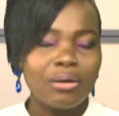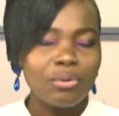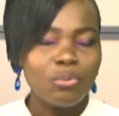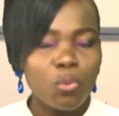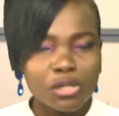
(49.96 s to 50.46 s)

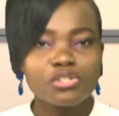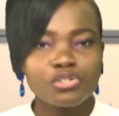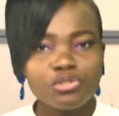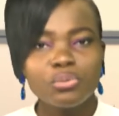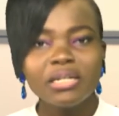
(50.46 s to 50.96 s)
What
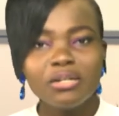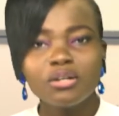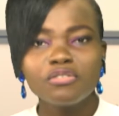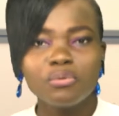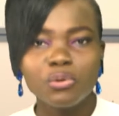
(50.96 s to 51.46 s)
do we
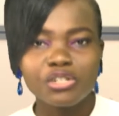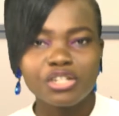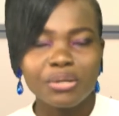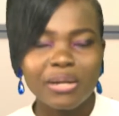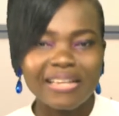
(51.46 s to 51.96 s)
look forward
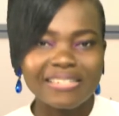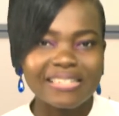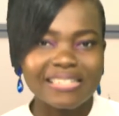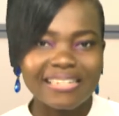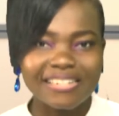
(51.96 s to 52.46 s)
to as
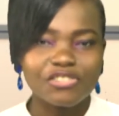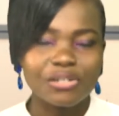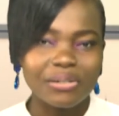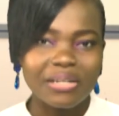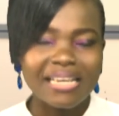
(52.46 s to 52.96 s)
this
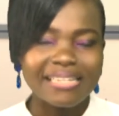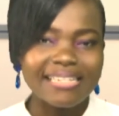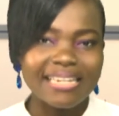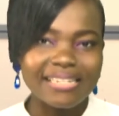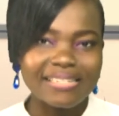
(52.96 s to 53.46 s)
election
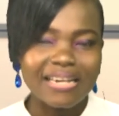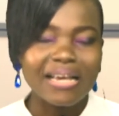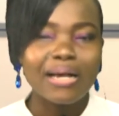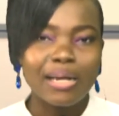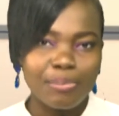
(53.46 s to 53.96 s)
date
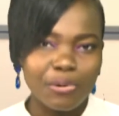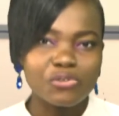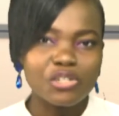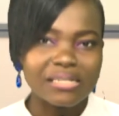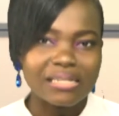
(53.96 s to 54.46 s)

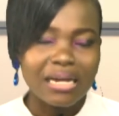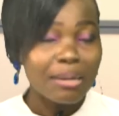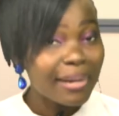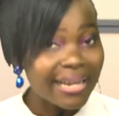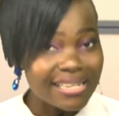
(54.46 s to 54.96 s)
approaches?
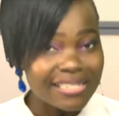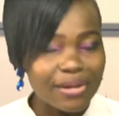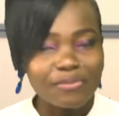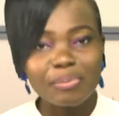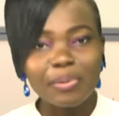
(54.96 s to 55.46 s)
My guests
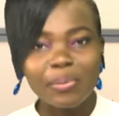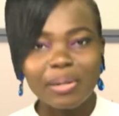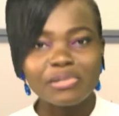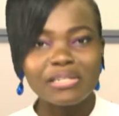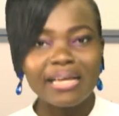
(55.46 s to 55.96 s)
on the
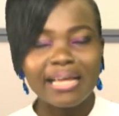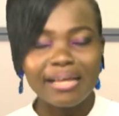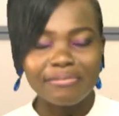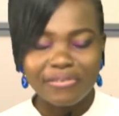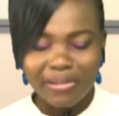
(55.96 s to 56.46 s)
program today, I
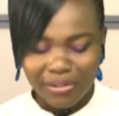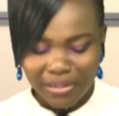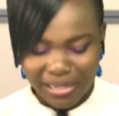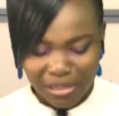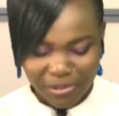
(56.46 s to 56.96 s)
have a
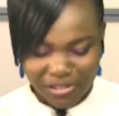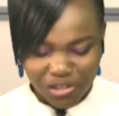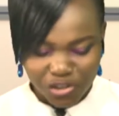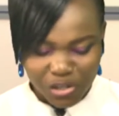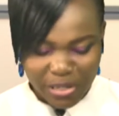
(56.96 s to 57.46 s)
legal
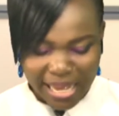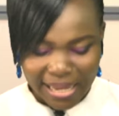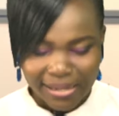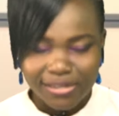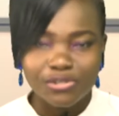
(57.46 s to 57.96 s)
practitioner
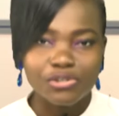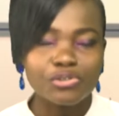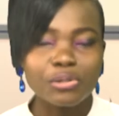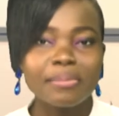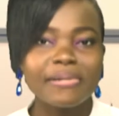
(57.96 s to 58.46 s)
and a
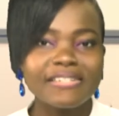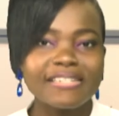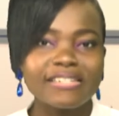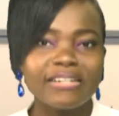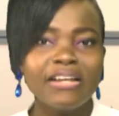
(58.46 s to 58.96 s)
social
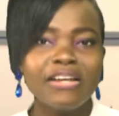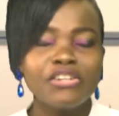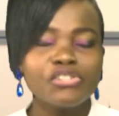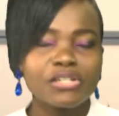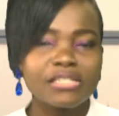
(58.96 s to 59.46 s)
commentator.
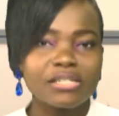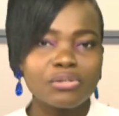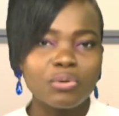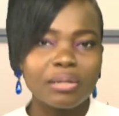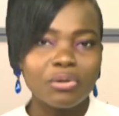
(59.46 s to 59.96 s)
Justice
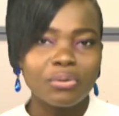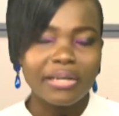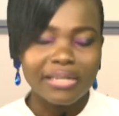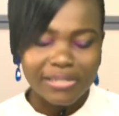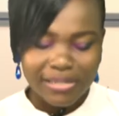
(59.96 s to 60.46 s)
Ogwegbo
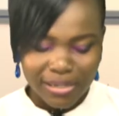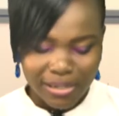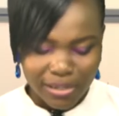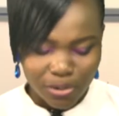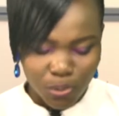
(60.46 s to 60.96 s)
is
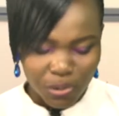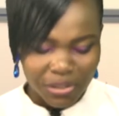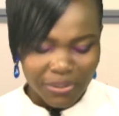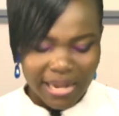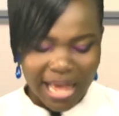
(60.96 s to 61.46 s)
a
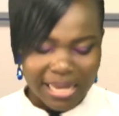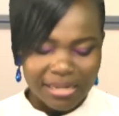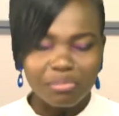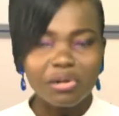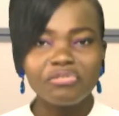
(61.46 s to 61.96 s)
lawyer,
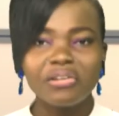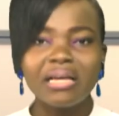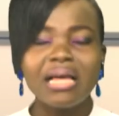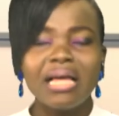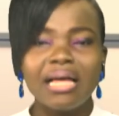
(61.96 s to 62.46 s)
and Murphy
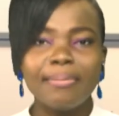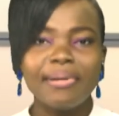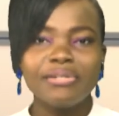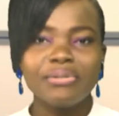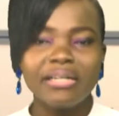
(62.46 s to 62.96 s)

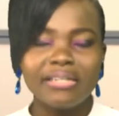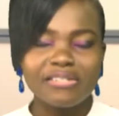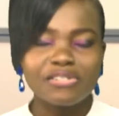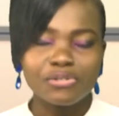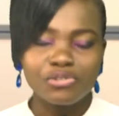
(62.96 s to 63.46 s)
Abadoni is a social